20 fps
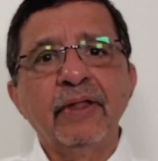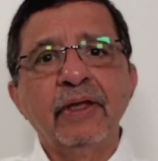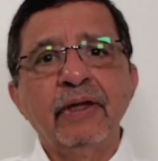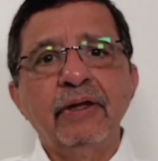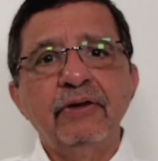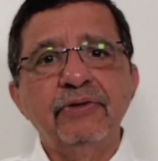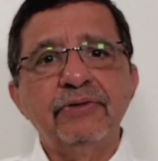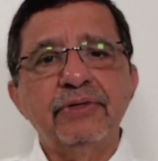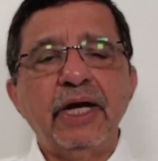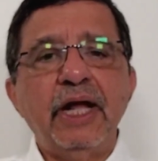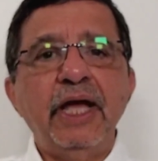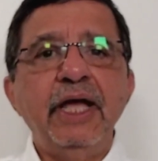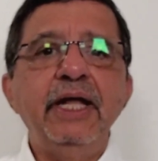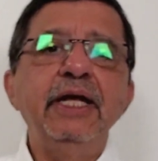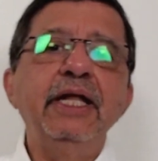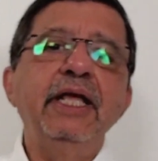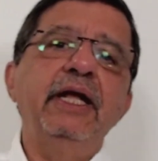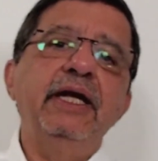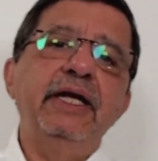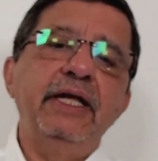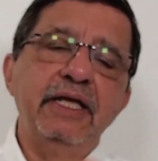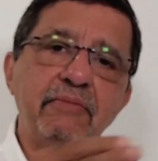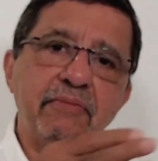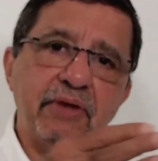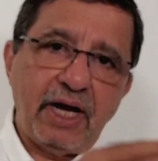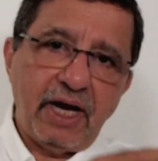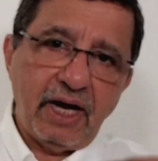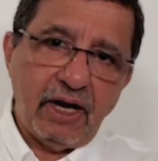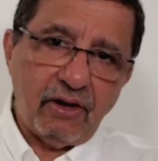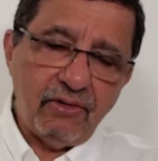to try and get him
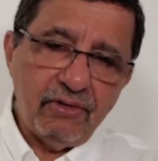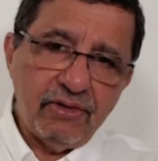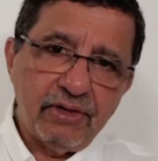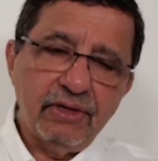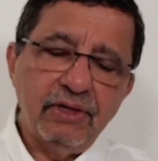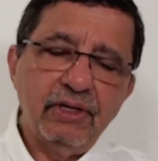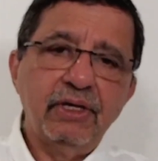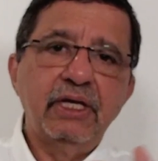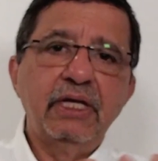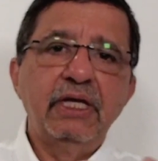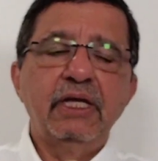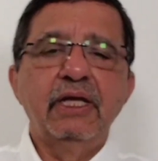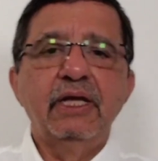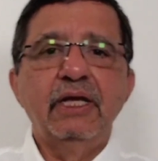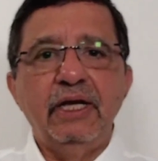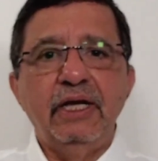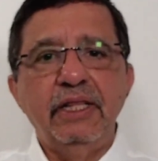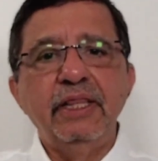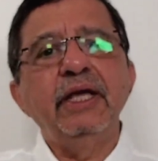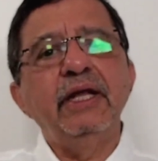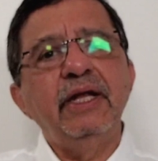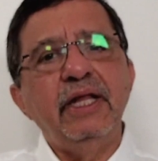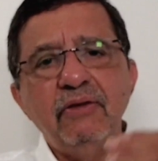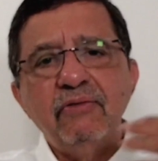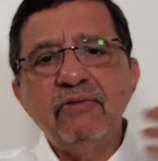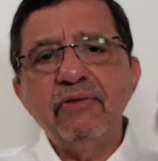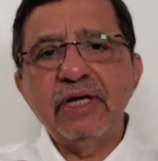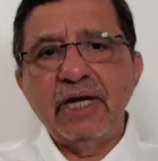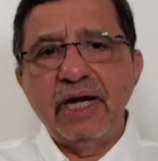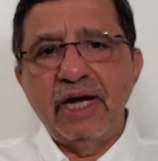out. And then he
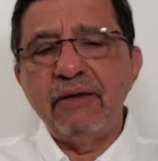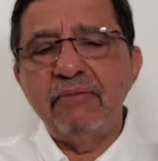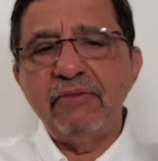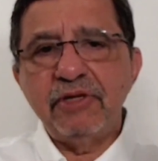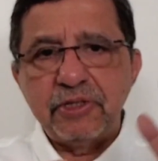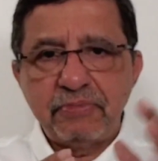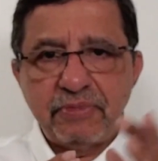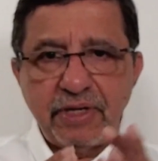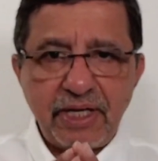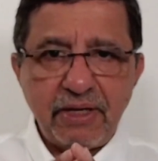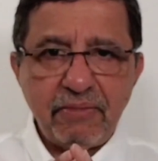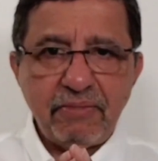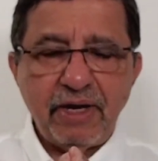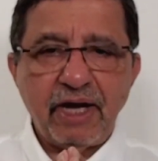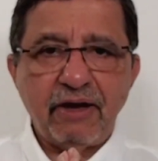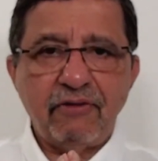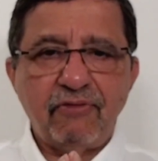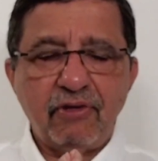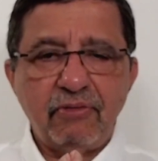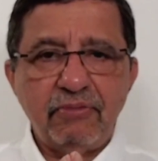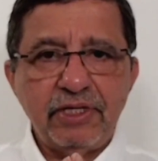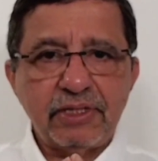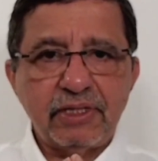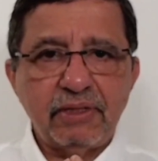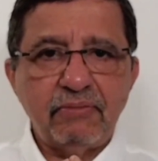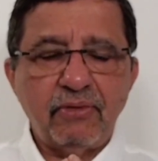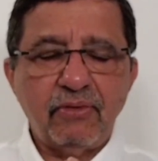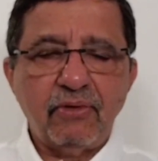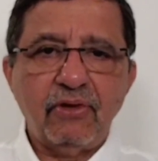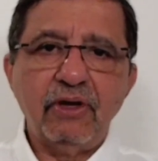would claim his money back from his
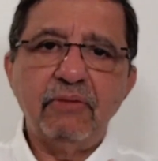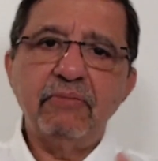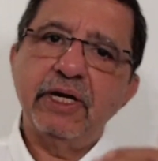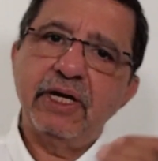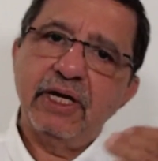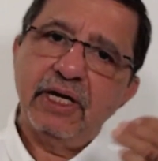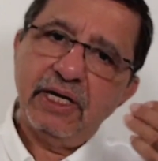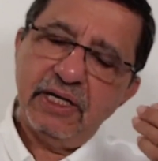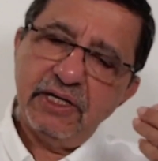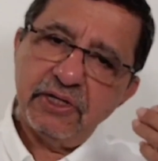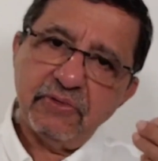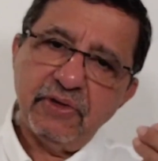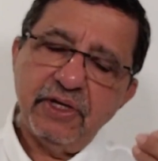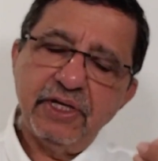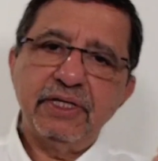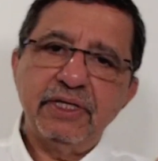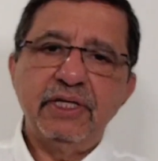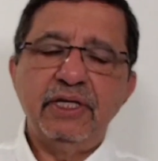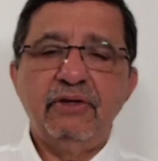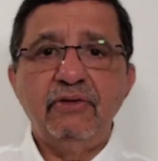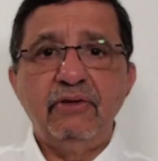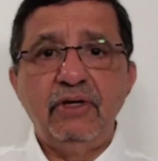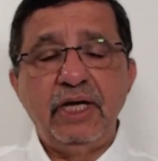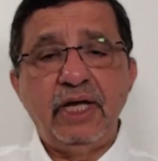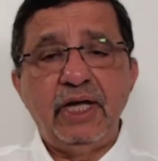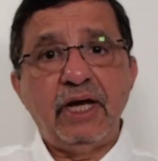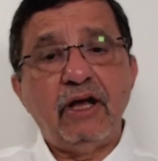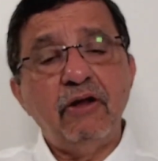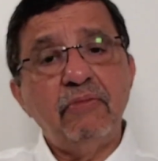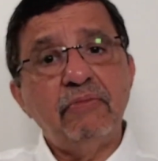employer. But at least once he could
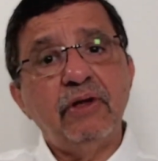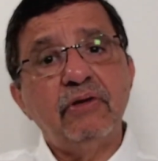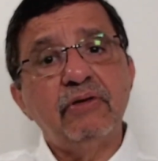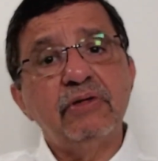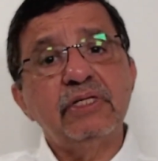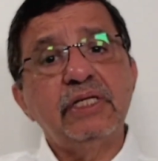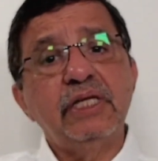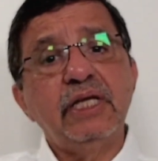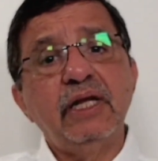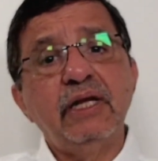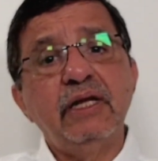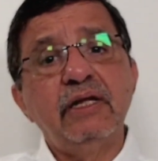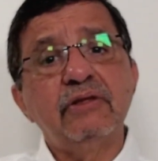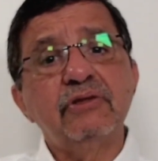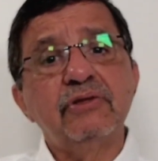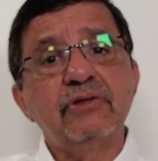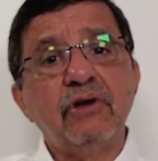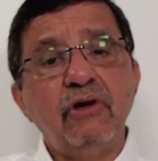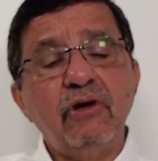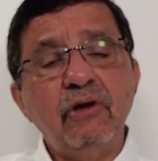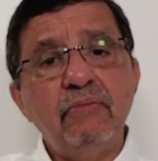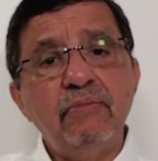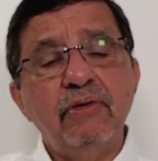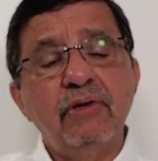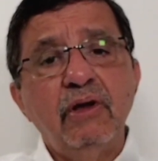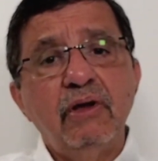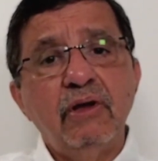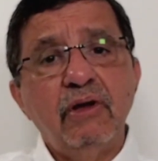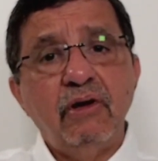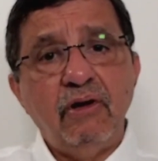get out, because he had a job
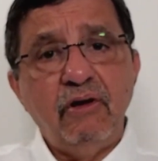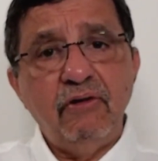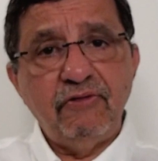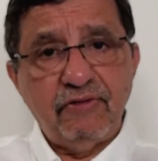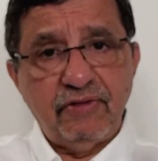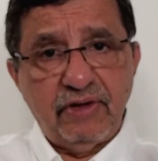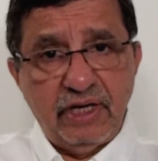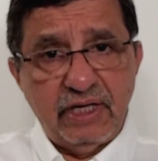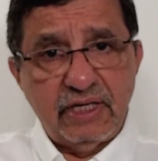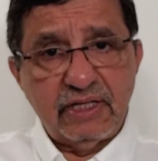offer in